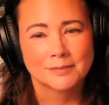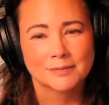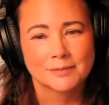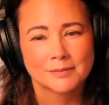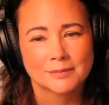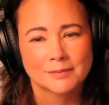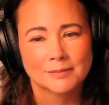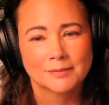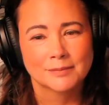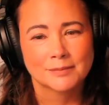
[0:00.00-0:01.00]

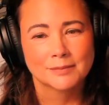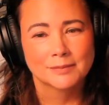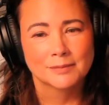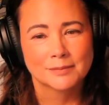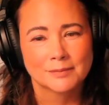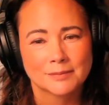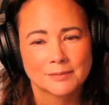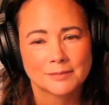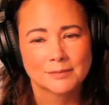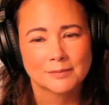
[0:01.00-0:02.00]

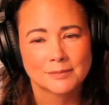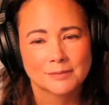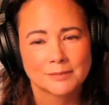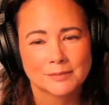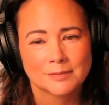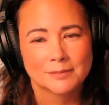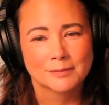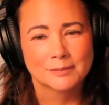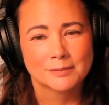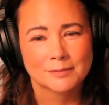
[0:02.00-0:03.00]

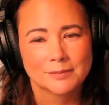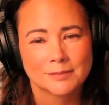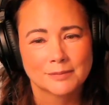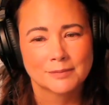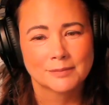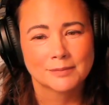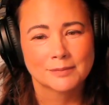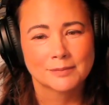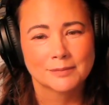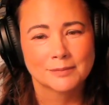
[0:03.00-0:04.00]

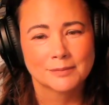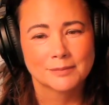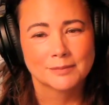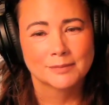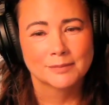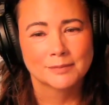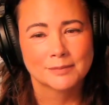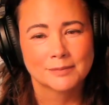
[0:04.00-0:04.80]
[no speech]